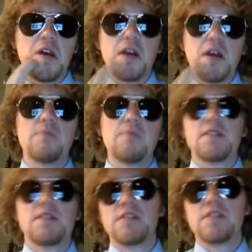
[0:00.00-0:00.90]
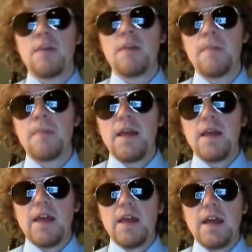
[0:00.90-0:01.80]
Yep, it's still numb.
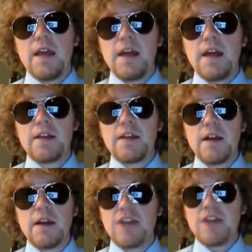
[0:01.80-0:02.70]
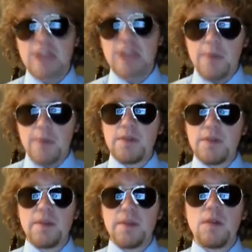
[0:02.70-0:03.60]
and I just
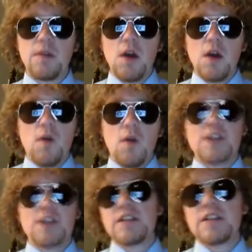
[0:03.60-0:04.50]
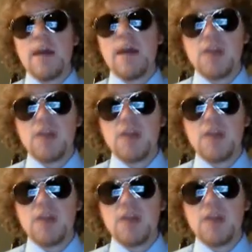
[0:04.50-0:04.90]
happened to be watching Top